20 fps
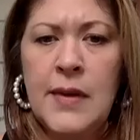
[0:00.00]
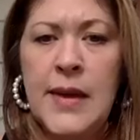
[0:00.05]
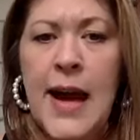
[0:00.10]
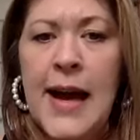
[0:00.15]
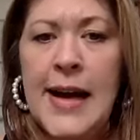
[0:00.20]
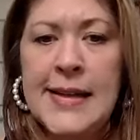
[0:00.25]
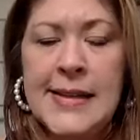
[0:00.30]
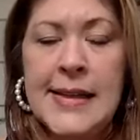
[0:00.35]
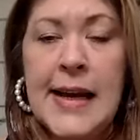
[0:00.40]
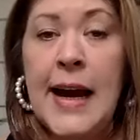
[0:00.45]

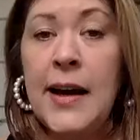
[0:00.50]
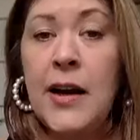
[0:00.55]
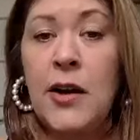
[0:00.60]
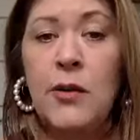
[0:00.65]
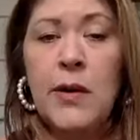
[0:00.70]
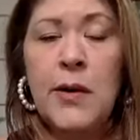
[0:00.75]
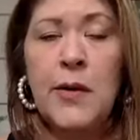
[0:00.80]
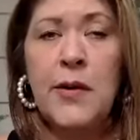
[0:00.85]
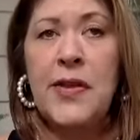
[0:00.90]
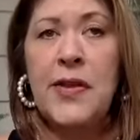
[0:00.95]
Yes, I
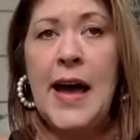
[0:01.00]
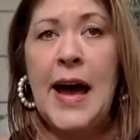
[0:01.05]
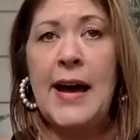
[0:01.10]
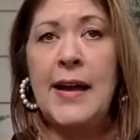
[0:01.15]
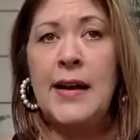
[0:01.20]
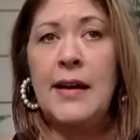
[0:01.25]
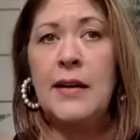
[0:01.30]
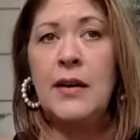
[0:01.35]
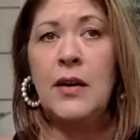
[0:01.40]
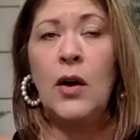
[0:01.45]
agree with that
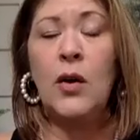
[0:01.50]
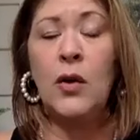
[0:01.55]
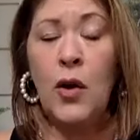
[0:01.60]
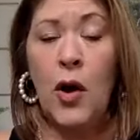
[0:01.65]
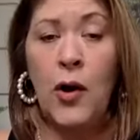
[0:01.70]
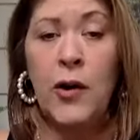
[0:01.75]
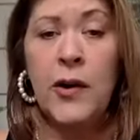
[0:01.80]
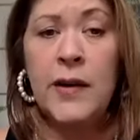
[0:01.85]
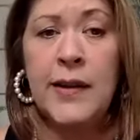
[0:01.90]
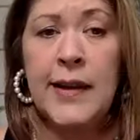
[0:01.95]

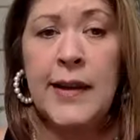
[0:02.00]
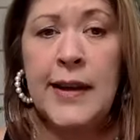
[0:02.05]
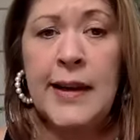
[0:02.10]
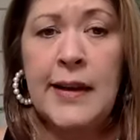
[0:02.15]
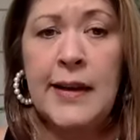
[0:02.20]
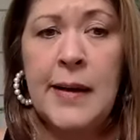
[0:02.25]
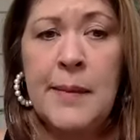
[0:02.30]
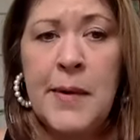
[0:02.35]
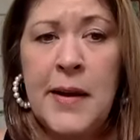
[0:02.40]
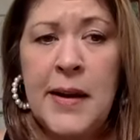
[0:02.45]

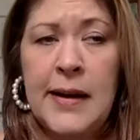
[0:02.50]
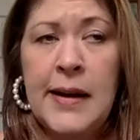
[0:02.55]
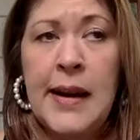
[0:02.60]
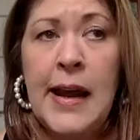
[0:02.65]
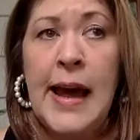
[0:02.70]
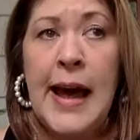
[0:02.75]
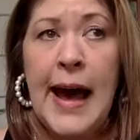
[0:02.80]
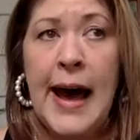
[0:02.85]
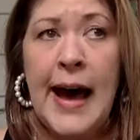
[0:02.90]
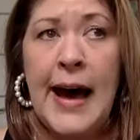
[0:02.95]
wholeheartedly. I mean,
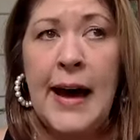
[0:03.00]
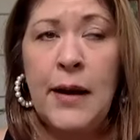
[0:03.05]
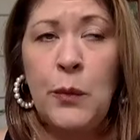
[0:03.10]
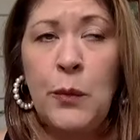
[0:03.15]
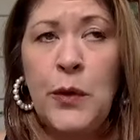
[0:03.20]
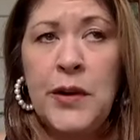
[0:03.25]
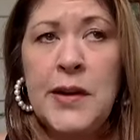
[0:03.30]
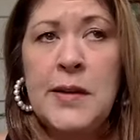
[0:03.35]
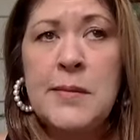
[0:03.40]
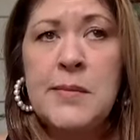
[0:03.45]
at
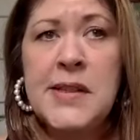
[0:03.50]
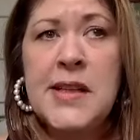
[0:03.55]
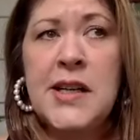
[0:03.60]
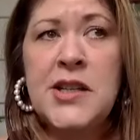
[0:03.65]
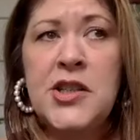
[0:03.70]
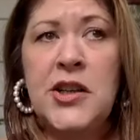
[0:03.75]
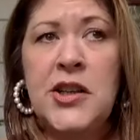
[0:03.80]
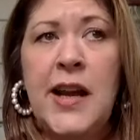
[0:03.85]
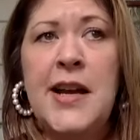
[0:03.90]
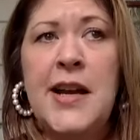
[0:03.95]
Williams
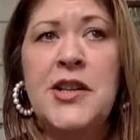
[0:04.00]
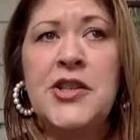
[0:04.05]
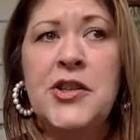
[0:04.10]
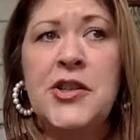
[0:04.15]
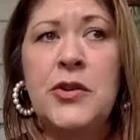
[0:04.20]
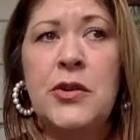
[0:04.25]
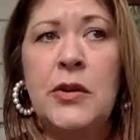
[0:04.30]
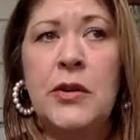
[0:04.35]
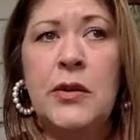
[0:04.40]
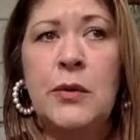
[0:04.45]

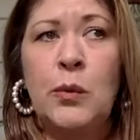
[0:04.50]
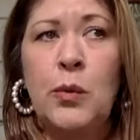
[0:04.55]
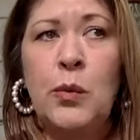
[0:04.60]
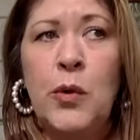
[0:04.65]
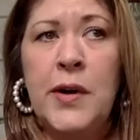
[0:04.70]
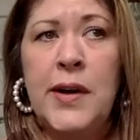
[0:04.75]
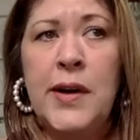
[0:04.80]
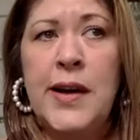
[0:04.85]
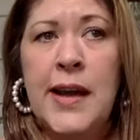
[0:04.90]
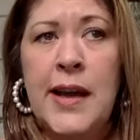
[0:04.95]
Educational,
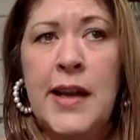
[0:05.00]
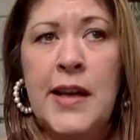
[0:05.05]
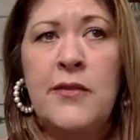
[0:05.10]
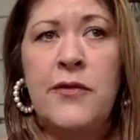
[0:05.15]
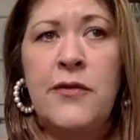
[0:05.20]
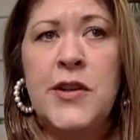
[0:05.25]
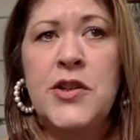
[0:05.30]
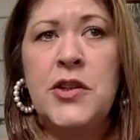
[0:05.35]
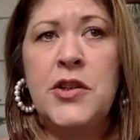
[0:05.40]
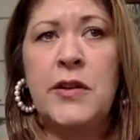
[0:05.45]
working
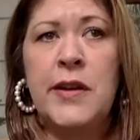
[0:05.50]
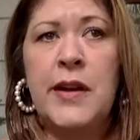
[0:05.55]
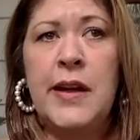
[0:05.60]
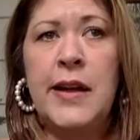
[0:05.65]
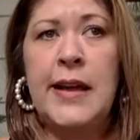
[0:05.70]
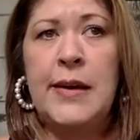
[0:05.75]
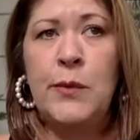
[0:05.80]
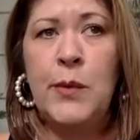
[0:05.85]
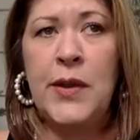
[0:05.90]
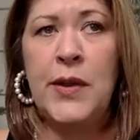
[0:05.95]

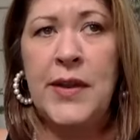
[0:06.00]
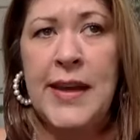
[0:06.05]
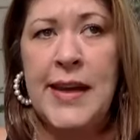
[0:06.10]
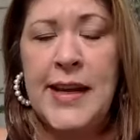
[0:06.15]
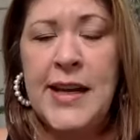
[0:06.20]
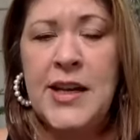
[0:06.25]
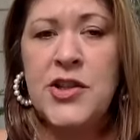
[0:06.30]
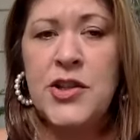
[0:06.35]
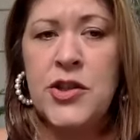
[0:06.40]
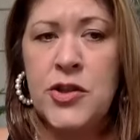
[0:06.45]
individually with
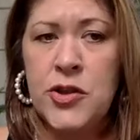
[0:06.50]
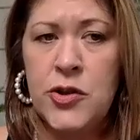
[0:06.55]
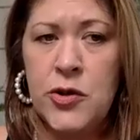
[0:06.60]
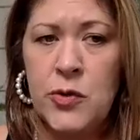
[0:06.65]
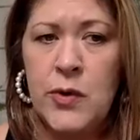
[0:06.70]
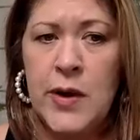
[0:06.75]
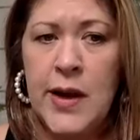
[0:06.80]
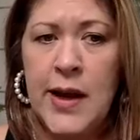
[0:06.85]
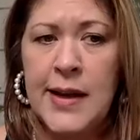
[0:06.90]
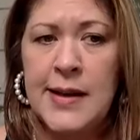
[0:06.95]
each
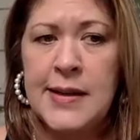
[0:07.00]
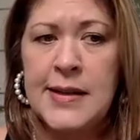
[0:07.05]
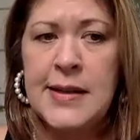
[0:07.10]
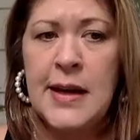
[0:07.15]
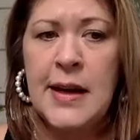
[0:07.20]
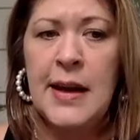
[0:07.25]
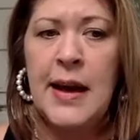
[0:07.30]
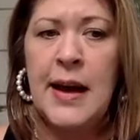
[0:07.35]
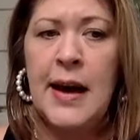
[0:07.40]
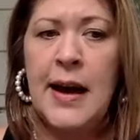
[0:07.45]
student,
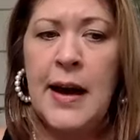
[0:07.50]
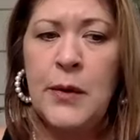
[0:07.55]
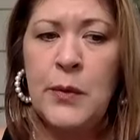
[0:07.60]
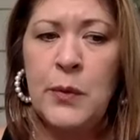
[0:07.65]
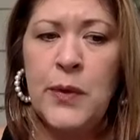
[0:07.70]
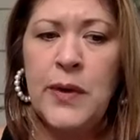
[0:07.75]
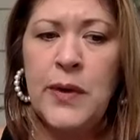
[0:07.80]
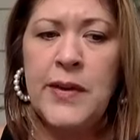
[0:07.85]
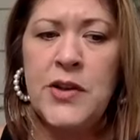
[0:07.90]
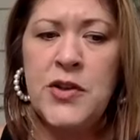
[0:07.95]
I
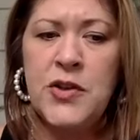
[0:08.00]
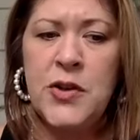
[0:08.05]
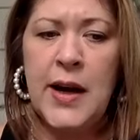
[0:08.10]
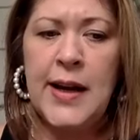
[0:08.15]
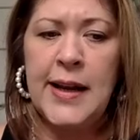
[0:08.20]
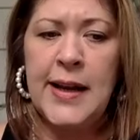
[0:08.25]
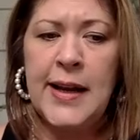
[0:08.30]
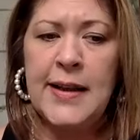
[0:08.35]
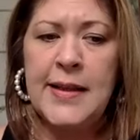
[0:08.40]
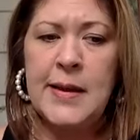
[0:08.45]
really try
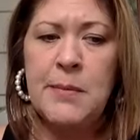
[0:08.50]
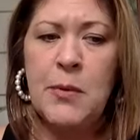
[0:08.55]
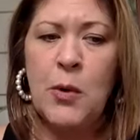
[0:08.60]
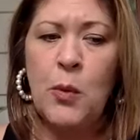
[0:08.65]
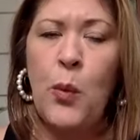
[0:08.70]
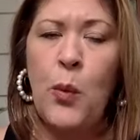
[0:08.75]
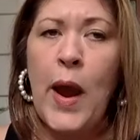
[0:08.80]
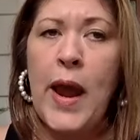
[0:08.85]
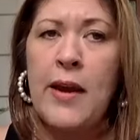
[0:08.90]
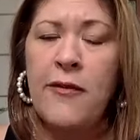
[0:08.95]
to get them
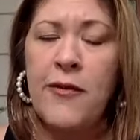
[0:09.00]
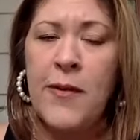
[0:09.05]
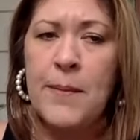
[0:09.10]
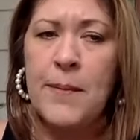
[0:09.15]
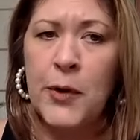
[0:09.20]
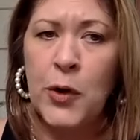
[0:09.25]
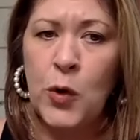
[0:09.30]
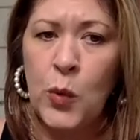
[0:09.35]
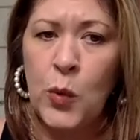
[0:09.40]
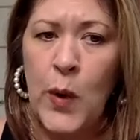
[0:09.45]
away from
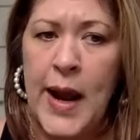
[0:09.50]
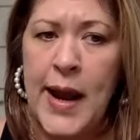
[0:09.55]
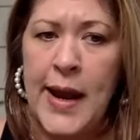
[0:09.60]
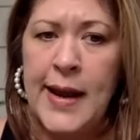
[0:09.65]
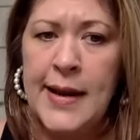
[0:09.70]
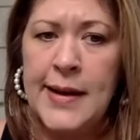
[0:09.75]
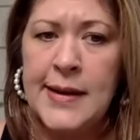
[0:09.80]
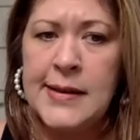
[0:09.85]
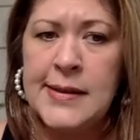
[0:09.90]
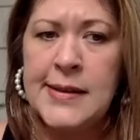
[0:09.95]
the
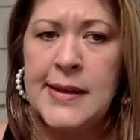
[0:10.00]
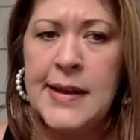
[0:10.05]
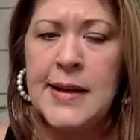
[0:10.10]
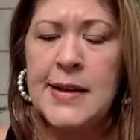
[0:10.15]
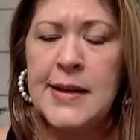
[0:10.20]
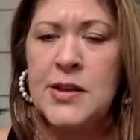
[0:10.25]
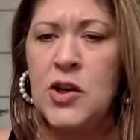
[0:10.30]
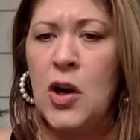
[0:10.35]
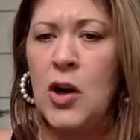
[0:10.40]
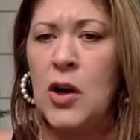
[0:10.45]
grades
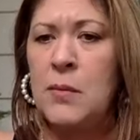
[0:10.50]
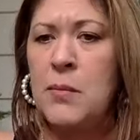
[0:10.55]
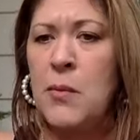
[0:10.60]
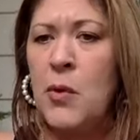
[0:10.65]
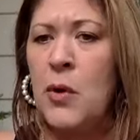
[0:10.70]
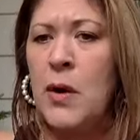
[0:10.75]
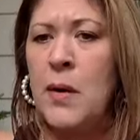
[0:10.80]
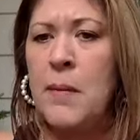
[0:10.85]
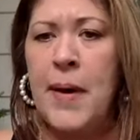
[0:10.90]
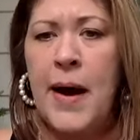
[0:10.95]
and talk
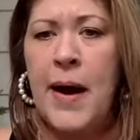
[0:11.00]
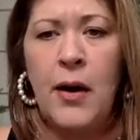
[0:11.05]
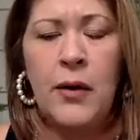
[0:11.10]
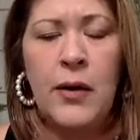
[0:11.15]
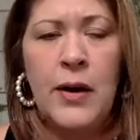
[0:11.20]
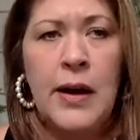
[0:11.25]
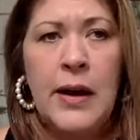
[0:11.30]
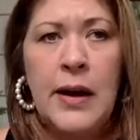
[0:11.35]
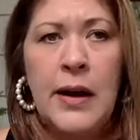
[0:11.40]
more about,